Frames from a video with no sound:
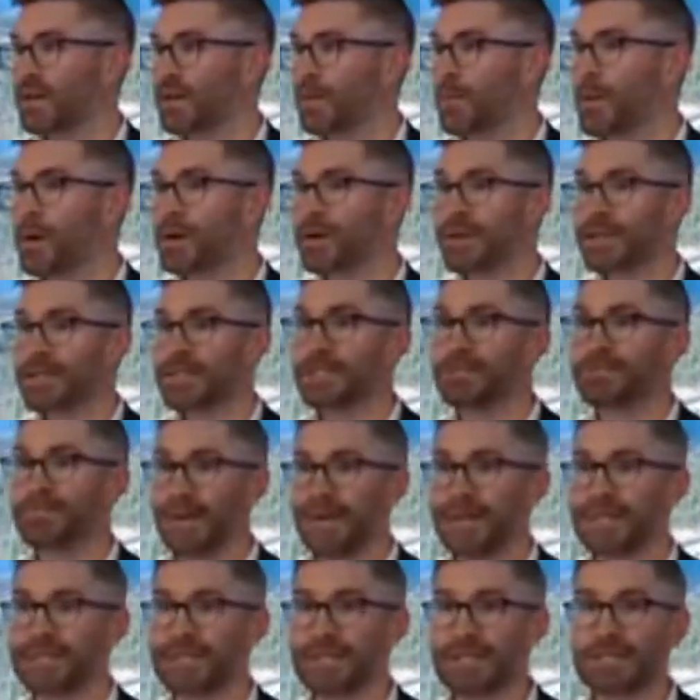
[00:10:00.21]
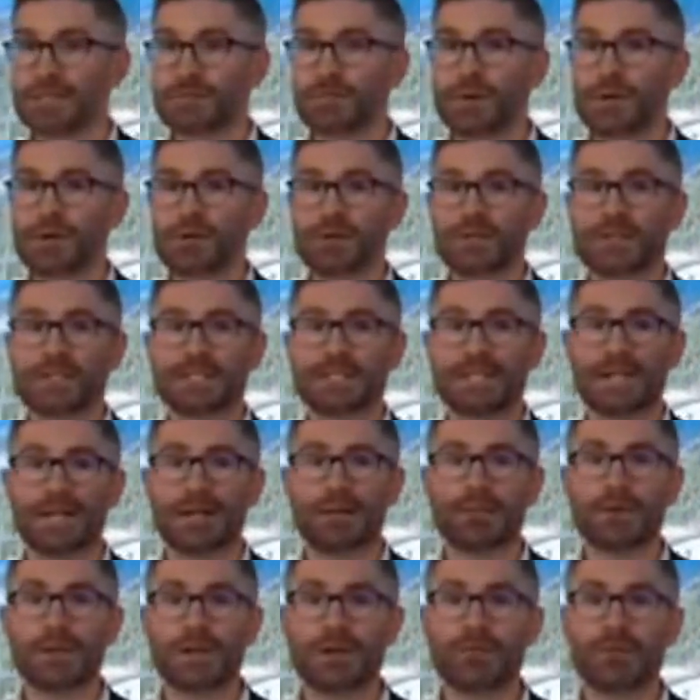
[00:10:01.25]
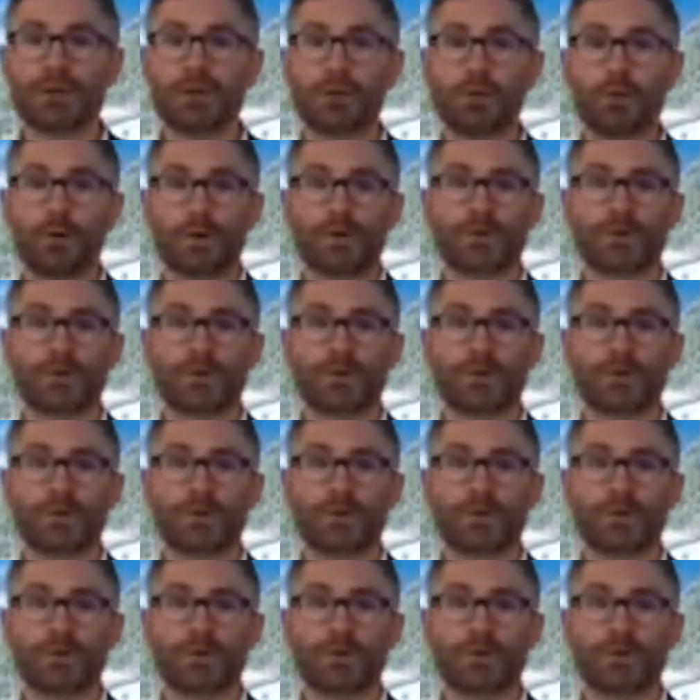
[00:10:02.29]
Where are the spaces where you can say whatever you